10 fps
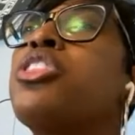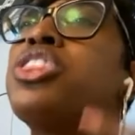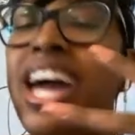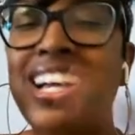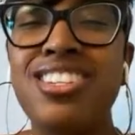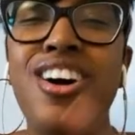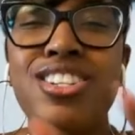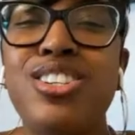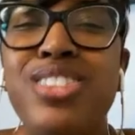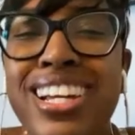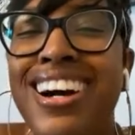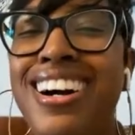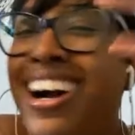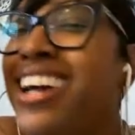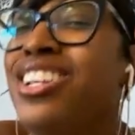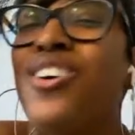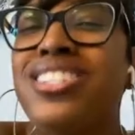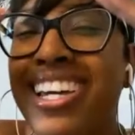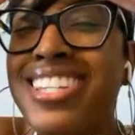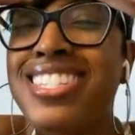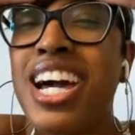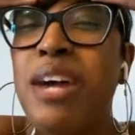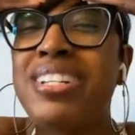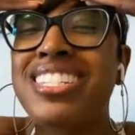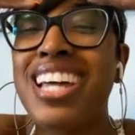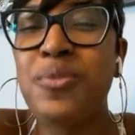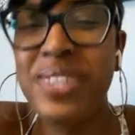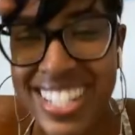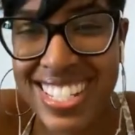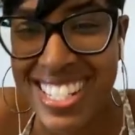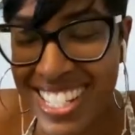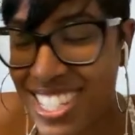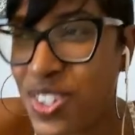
that's also like, oh, I know it takes time, but it's like, when is it?